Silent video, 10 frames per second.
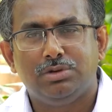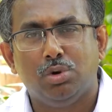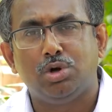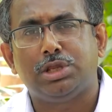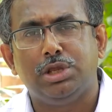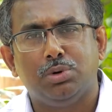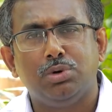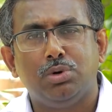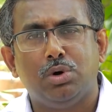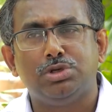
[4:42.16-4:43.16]
Note
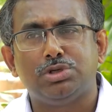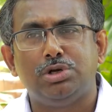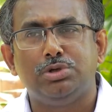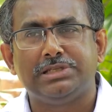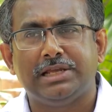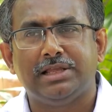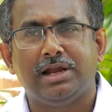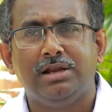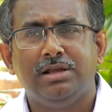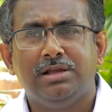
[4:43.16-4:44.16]
Q goes on to say
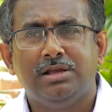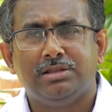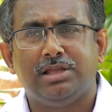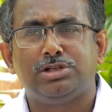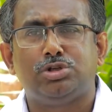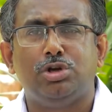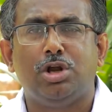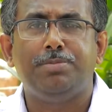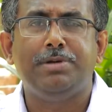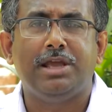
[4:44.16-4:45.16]
that there should
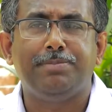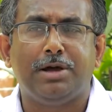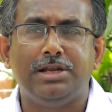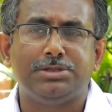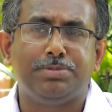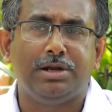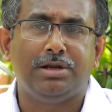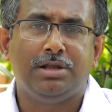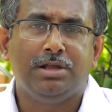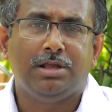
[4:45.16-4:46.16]
not be a punishment